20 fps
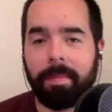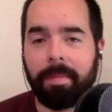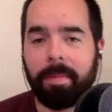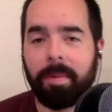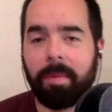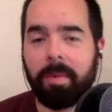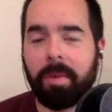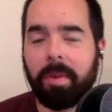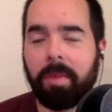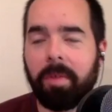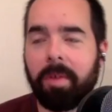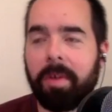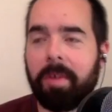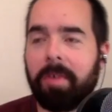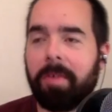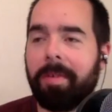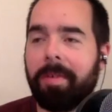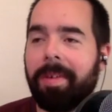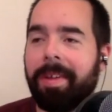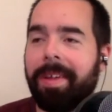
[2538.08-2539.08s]
bit of
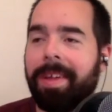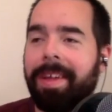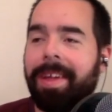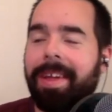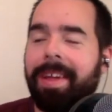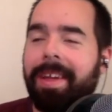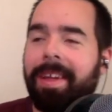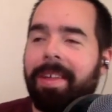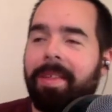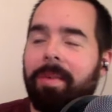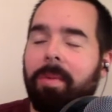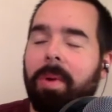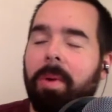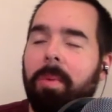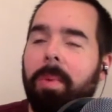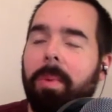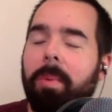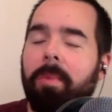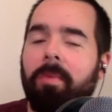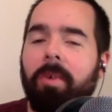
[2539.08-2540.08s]
innovation. So where
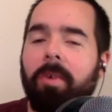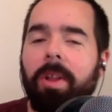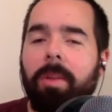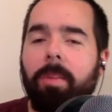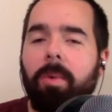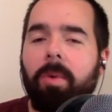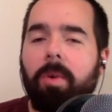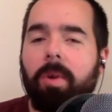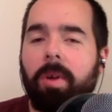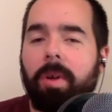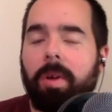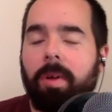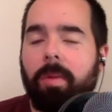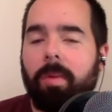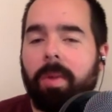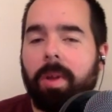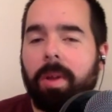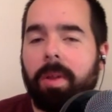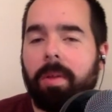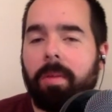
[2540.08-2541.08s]
will people find the book
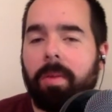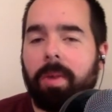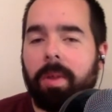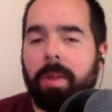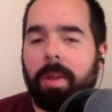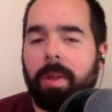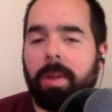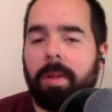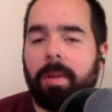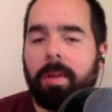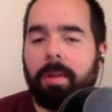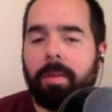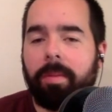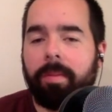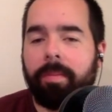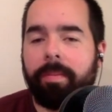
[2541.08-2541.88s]
when it's online?